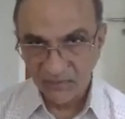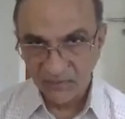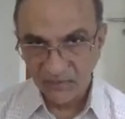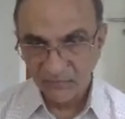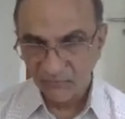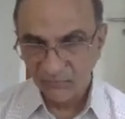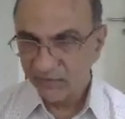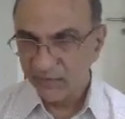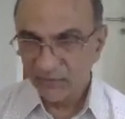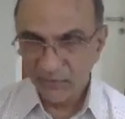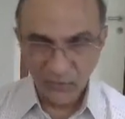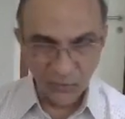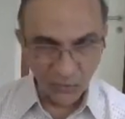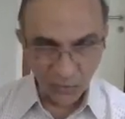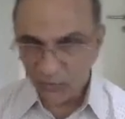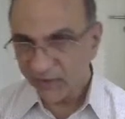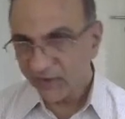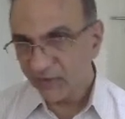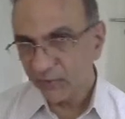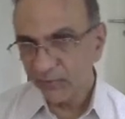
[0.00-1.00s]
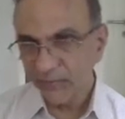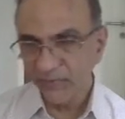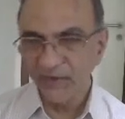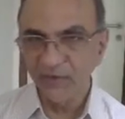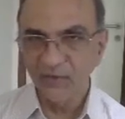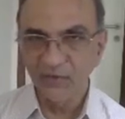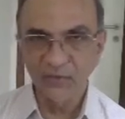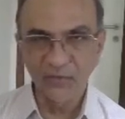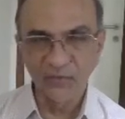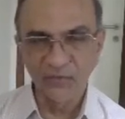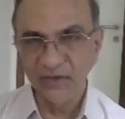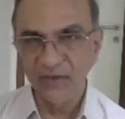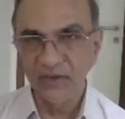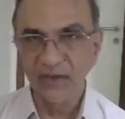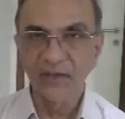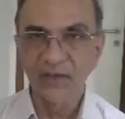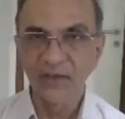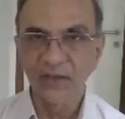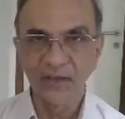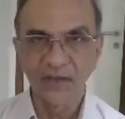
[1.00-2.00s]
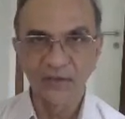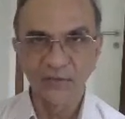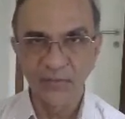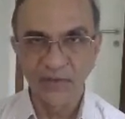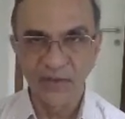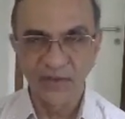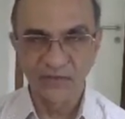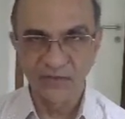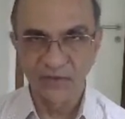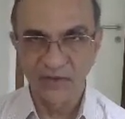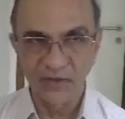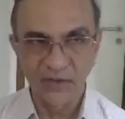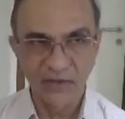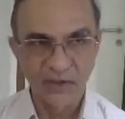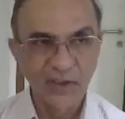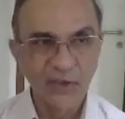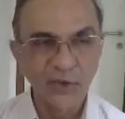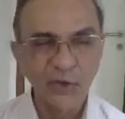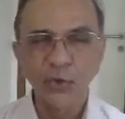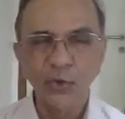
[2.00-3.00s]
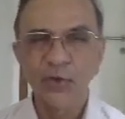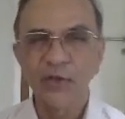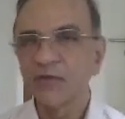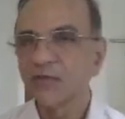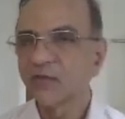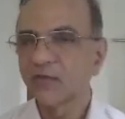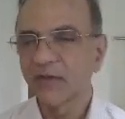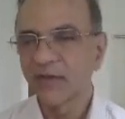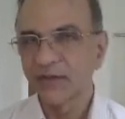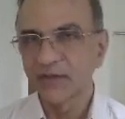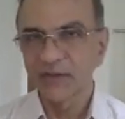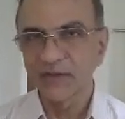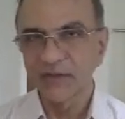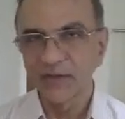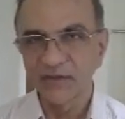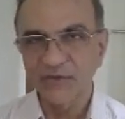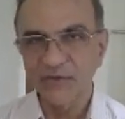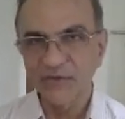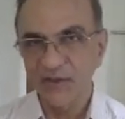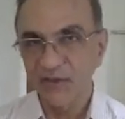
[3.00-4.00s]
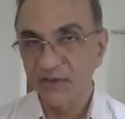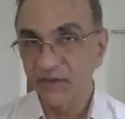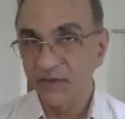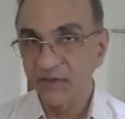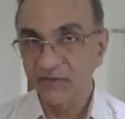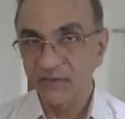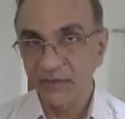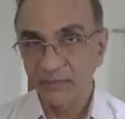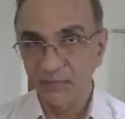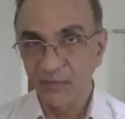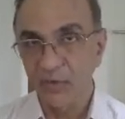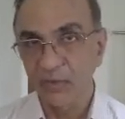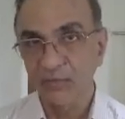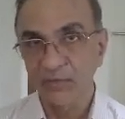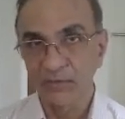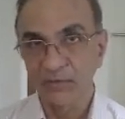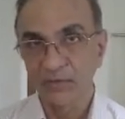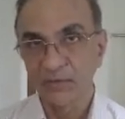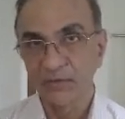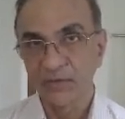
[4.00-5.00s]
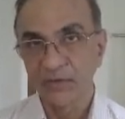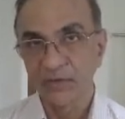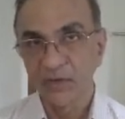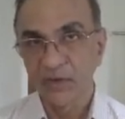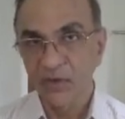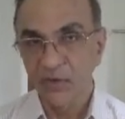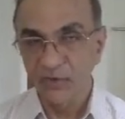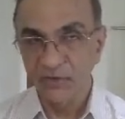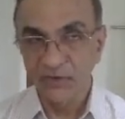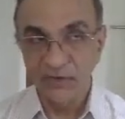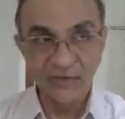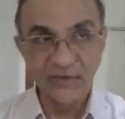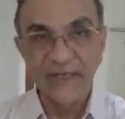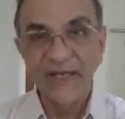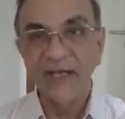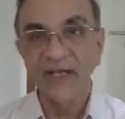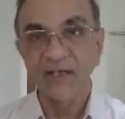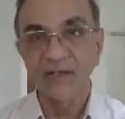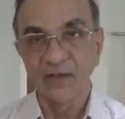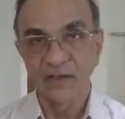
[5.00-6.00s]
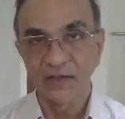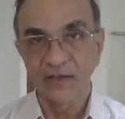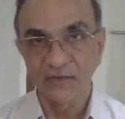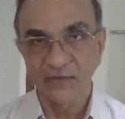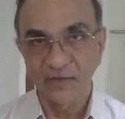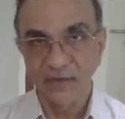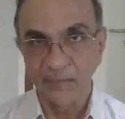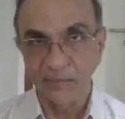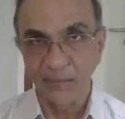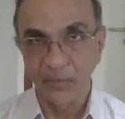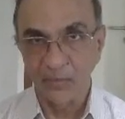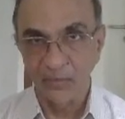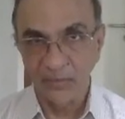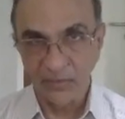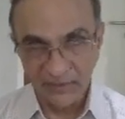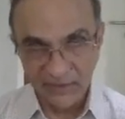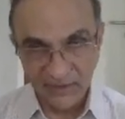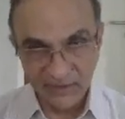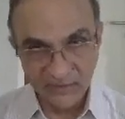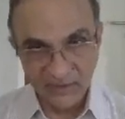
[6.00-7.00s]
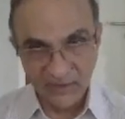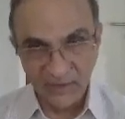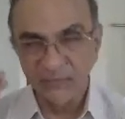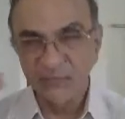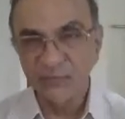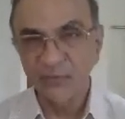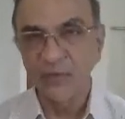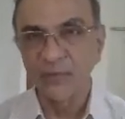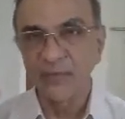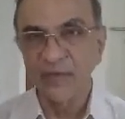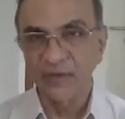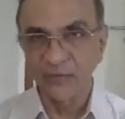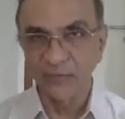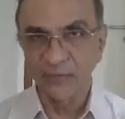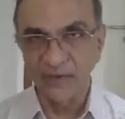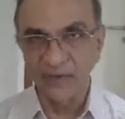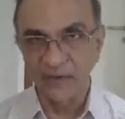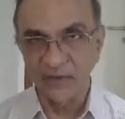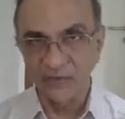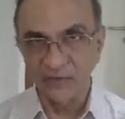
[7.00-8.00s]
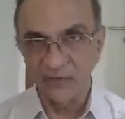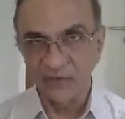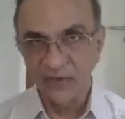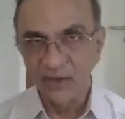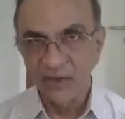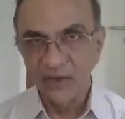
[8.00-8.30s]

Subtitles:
with no experience of skeletal dysplasia, you can say that this child is abnormal or this adult is abnormal. That comes from experience.